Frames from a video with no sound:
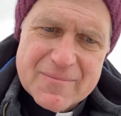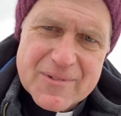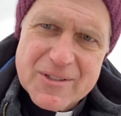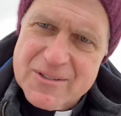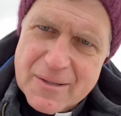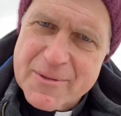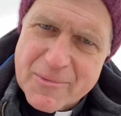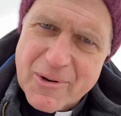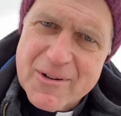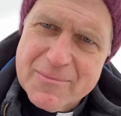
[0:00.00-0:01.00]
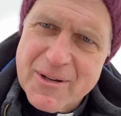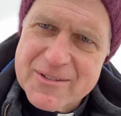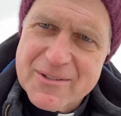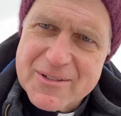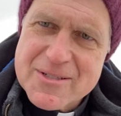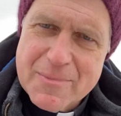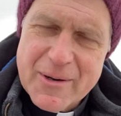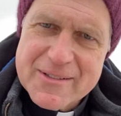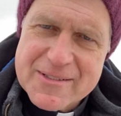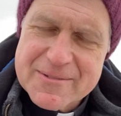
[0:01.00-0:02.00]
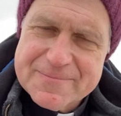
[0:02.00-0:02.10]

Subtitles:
could you tell me more about your experience?"